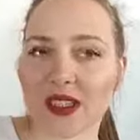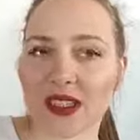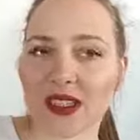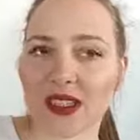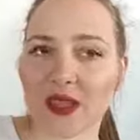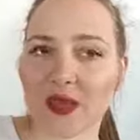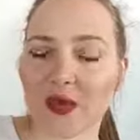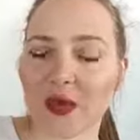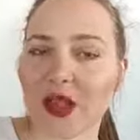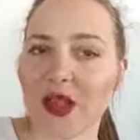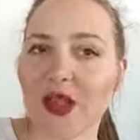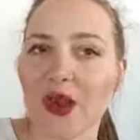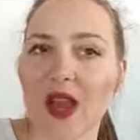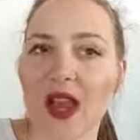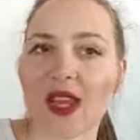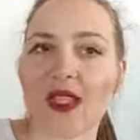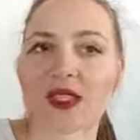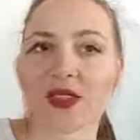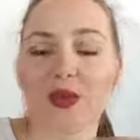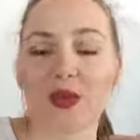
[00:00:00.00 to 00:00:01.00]
understand why you
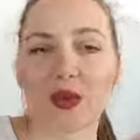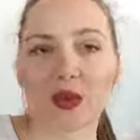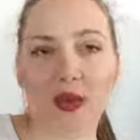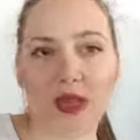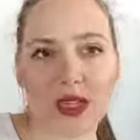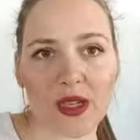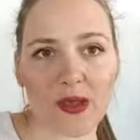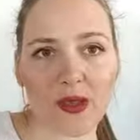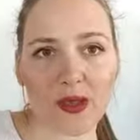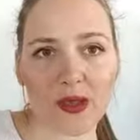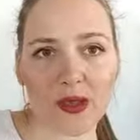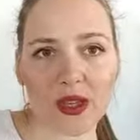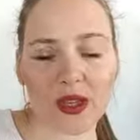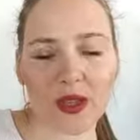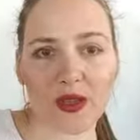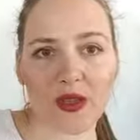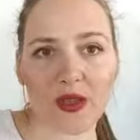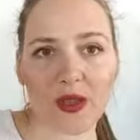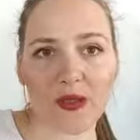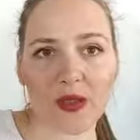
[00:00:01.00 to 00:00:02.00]
ask me when I
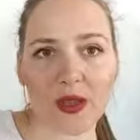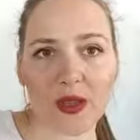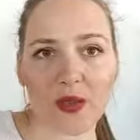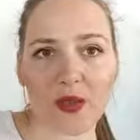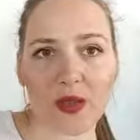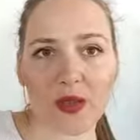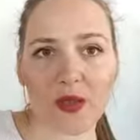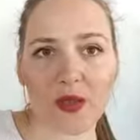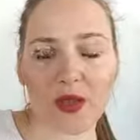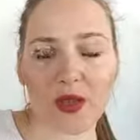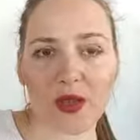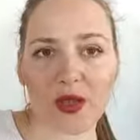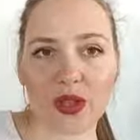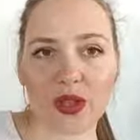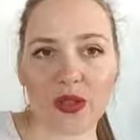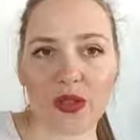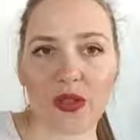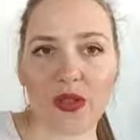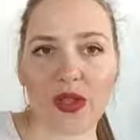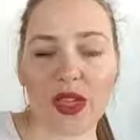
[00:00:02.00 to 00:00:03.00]
bring you the
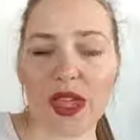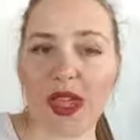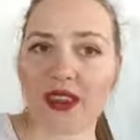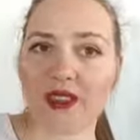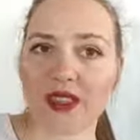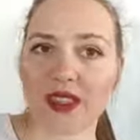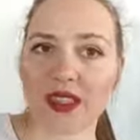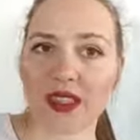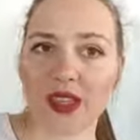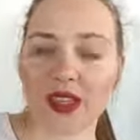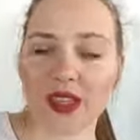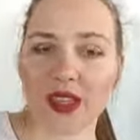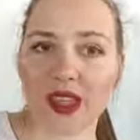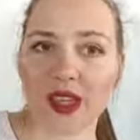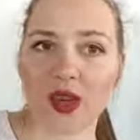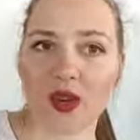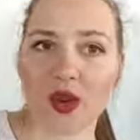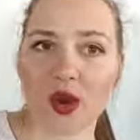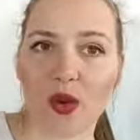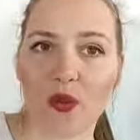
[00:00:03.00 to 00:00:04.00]
paperwork. You should have it there.
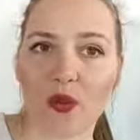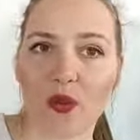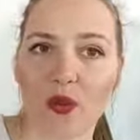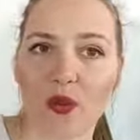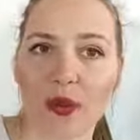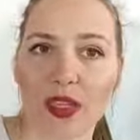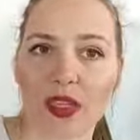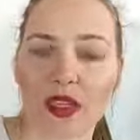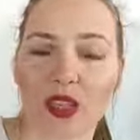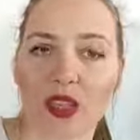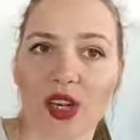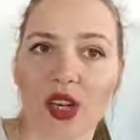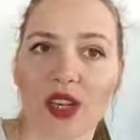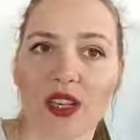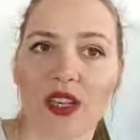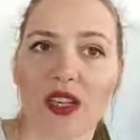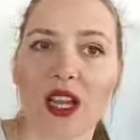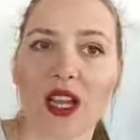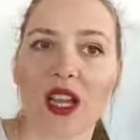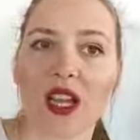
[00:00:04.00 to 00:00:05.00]
Can you open my
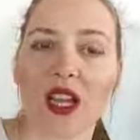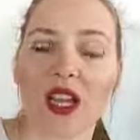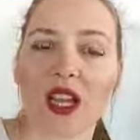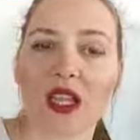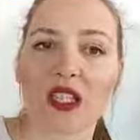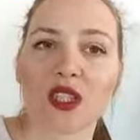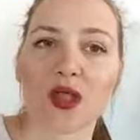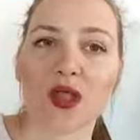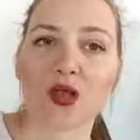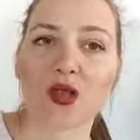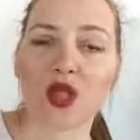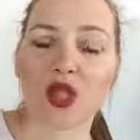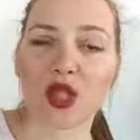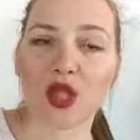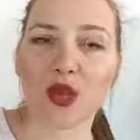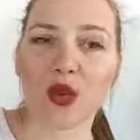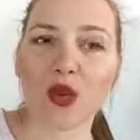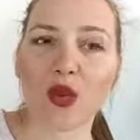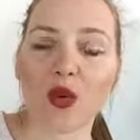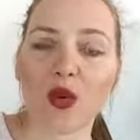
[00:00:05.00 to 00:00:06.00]
chart? So
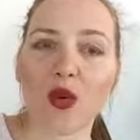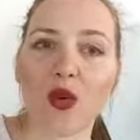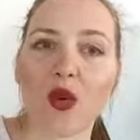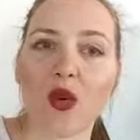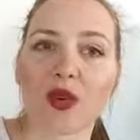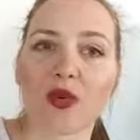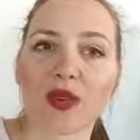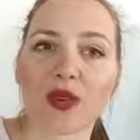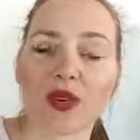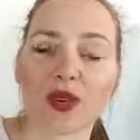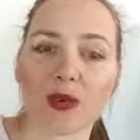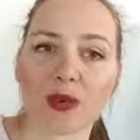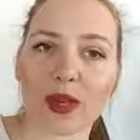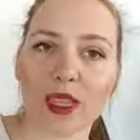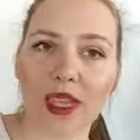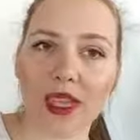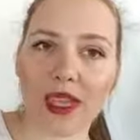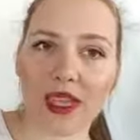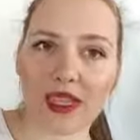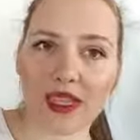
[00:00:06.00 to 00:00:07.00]
she go over
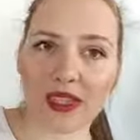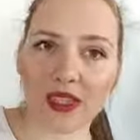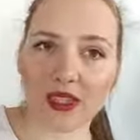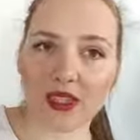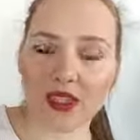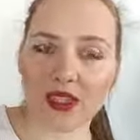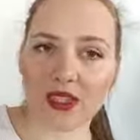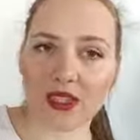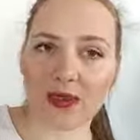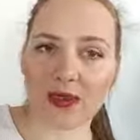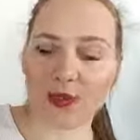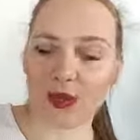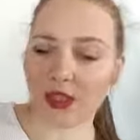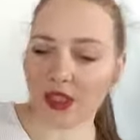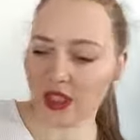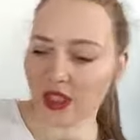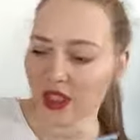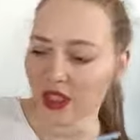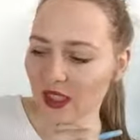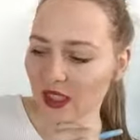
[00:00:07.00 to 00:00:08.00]
my allergies,
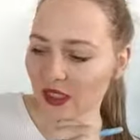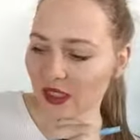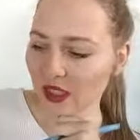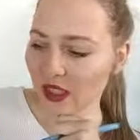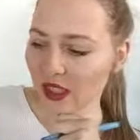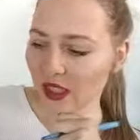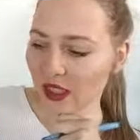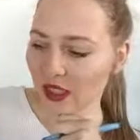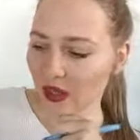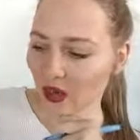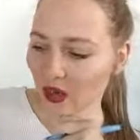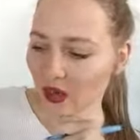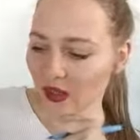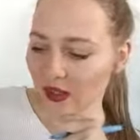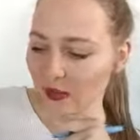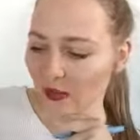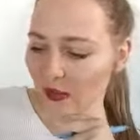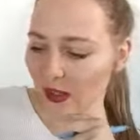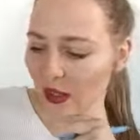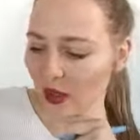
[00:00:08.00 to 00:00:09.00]
but she,
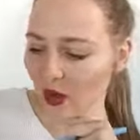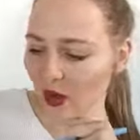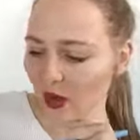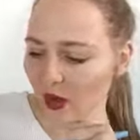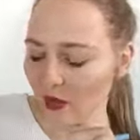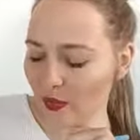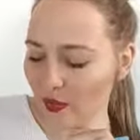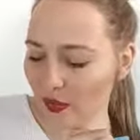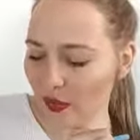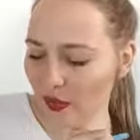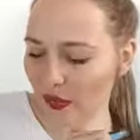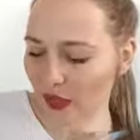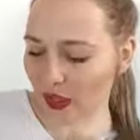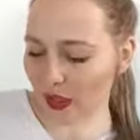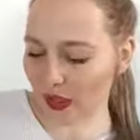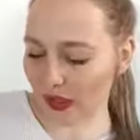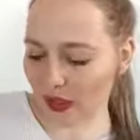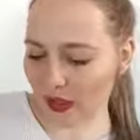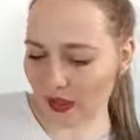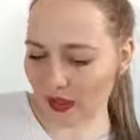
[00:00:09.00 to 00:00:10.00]
on the pre-op,
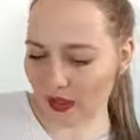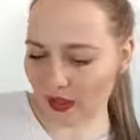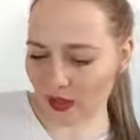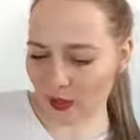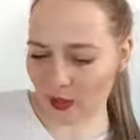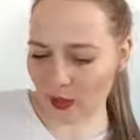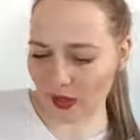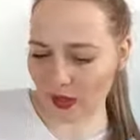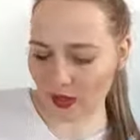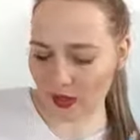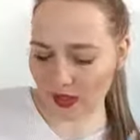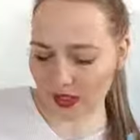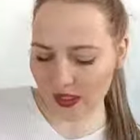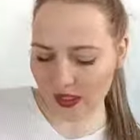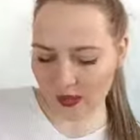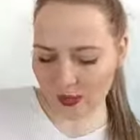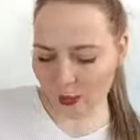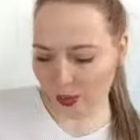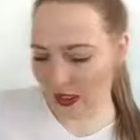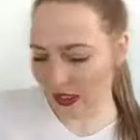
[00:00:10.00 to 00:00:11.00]
what
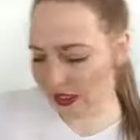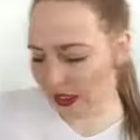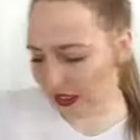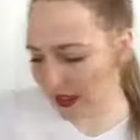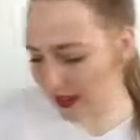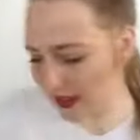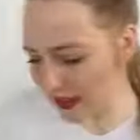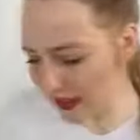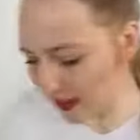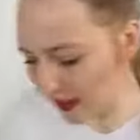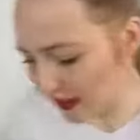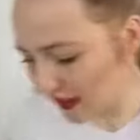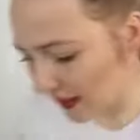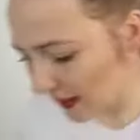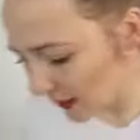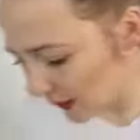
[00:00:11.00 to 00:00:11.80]
was repeated that